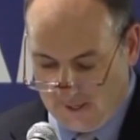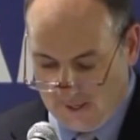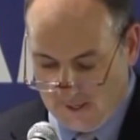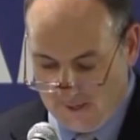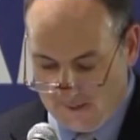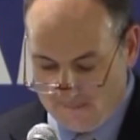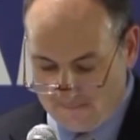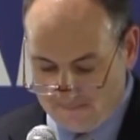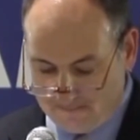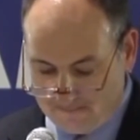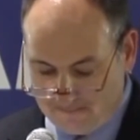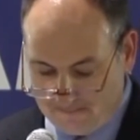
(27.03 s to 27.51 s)

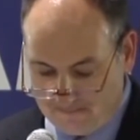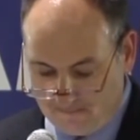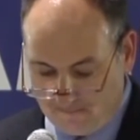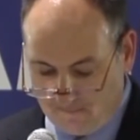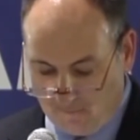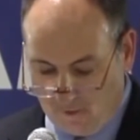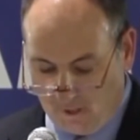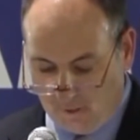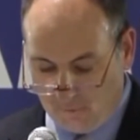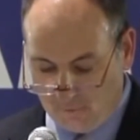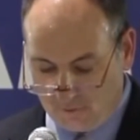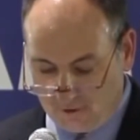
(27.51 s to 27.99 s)

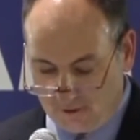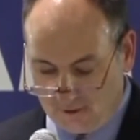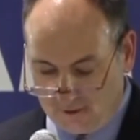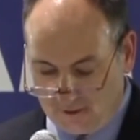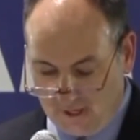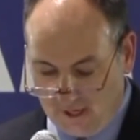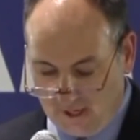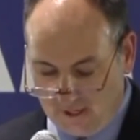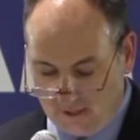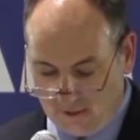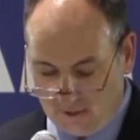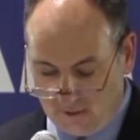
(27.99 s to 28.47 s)
He was
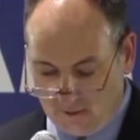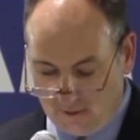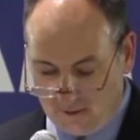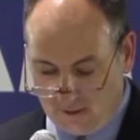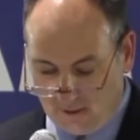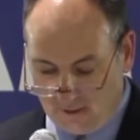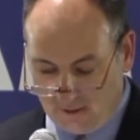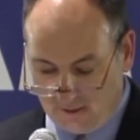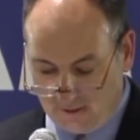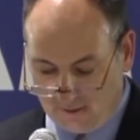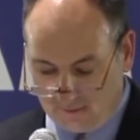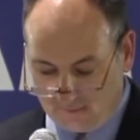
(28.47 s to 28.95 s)

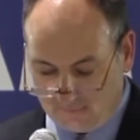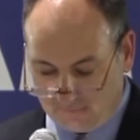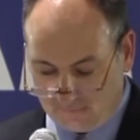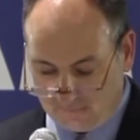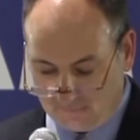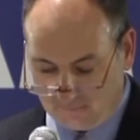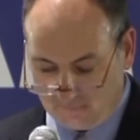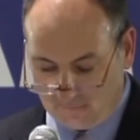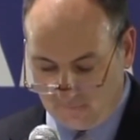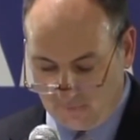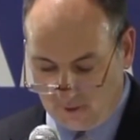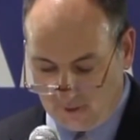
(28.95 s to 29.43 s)
attended
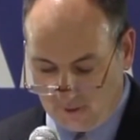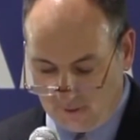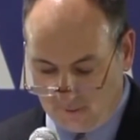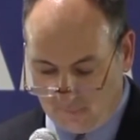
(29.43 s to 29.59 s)
or